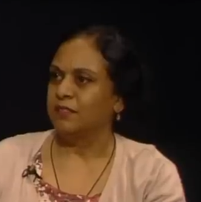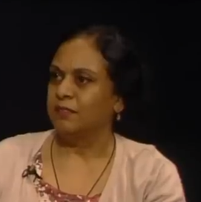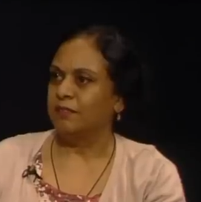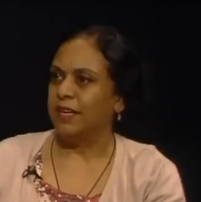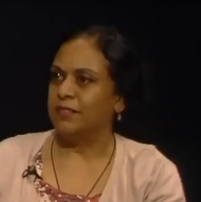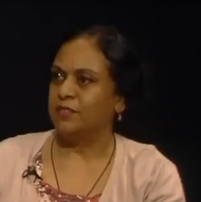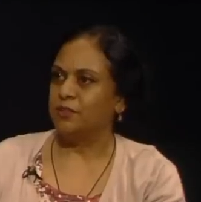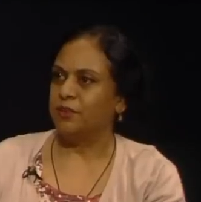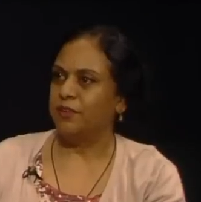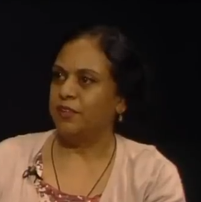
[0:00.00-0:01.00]
grants
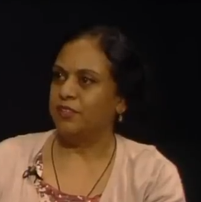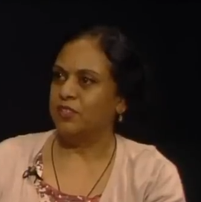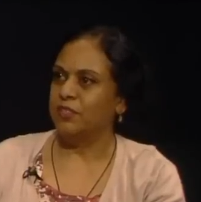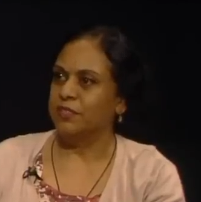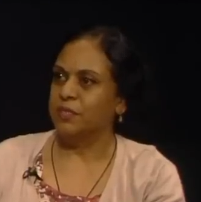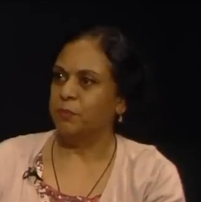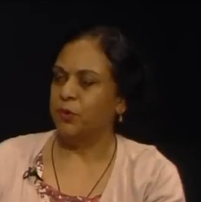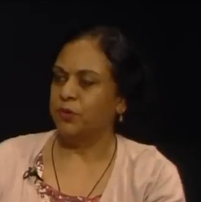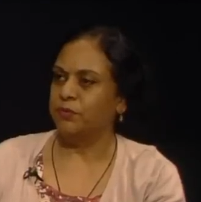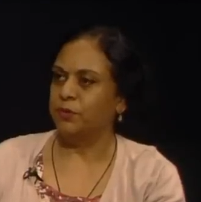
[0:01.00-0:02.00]
or additional
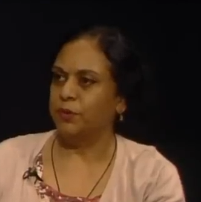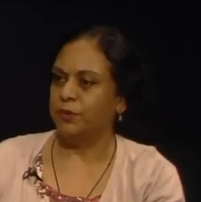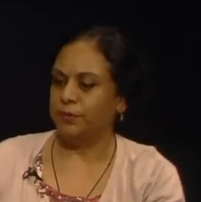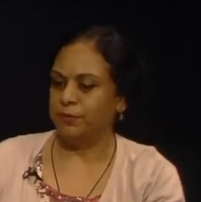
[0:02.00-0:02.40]
support for?